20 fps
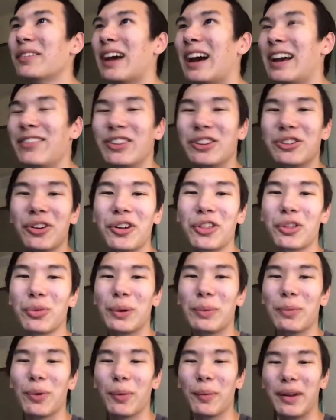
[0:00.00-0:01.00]
I even took 3
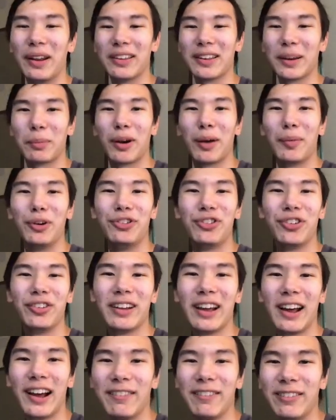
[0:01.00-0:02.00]
more minutes. I probably shouldn't
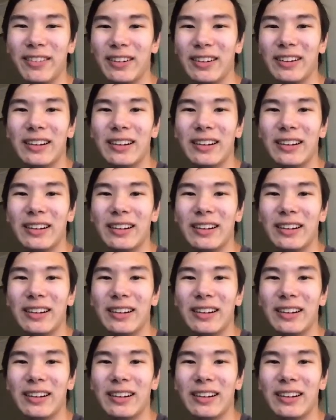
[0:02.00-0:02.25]
have.